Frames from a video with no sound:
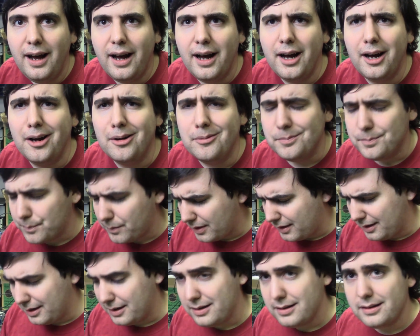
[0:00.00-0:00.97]
Um,
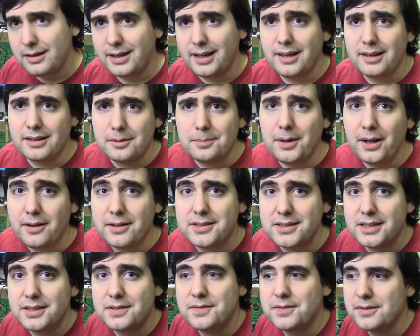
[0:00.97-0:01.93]
again,
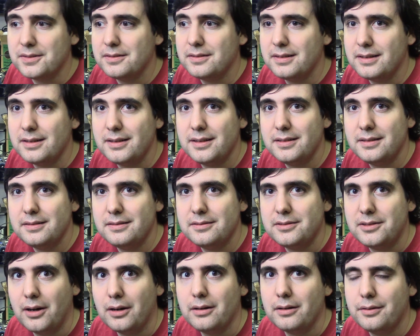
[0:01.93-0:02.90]
apologies for the
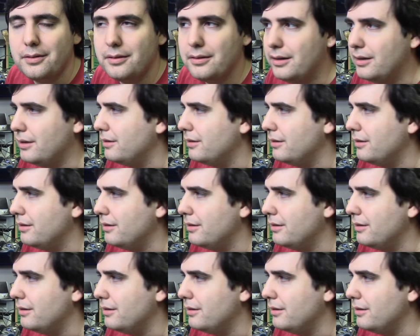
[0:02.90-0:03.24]
dearth